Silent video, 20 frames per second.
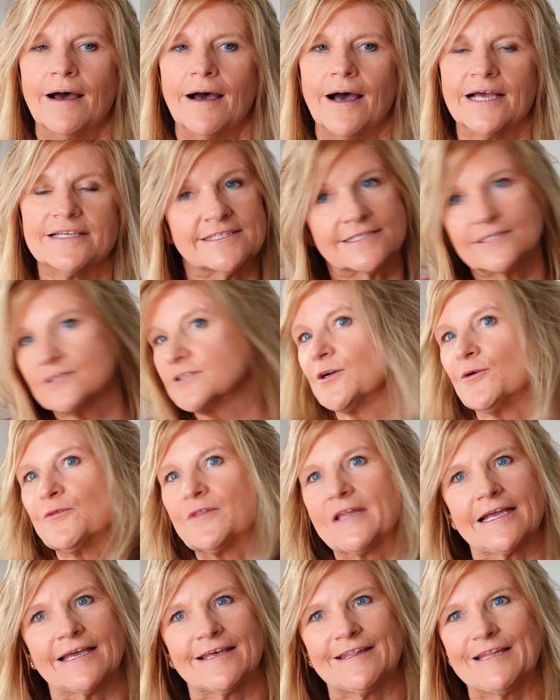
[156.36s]
I still don't
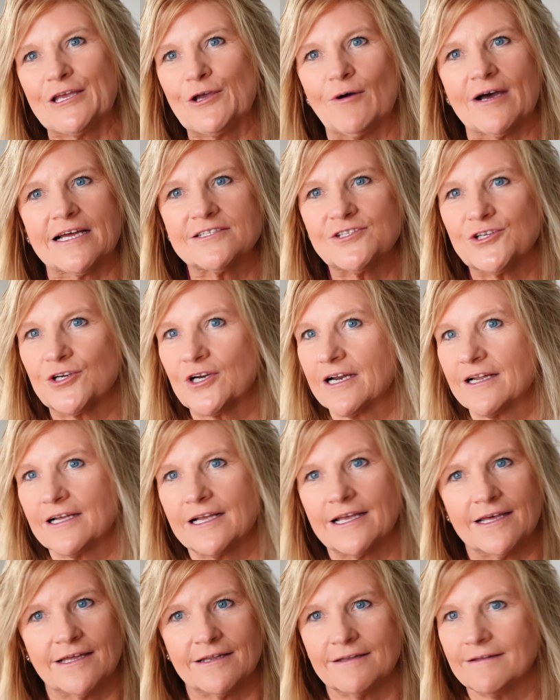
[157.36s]
think in the US you're going to
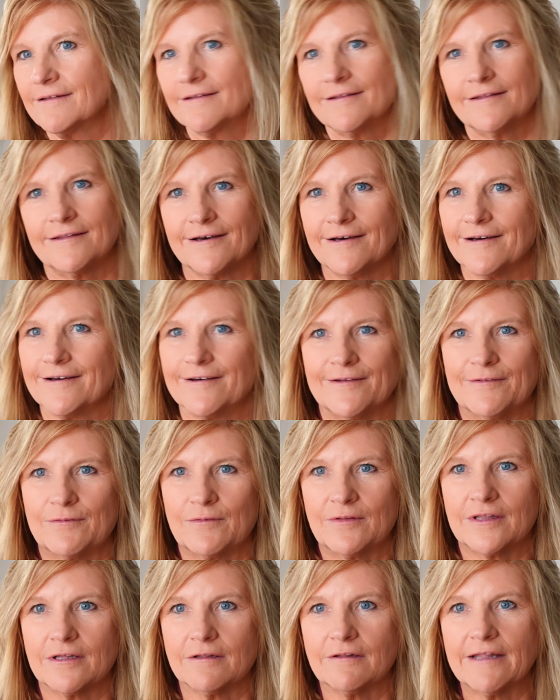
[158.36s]
get
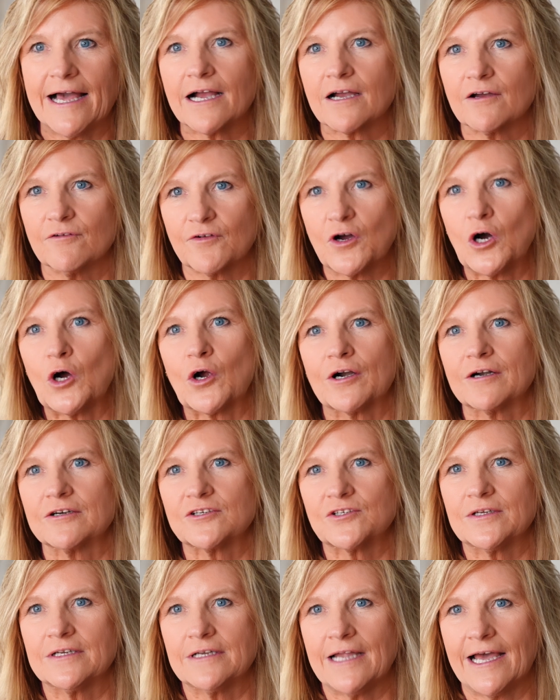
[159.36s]
the, the lack of card
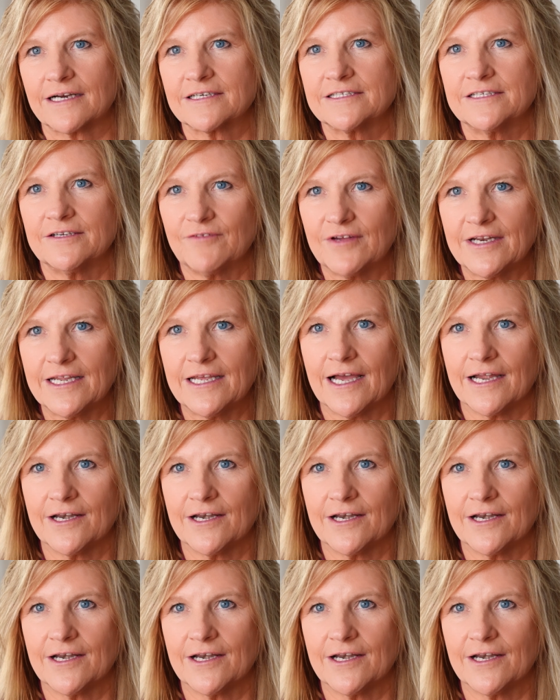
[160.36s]
activity.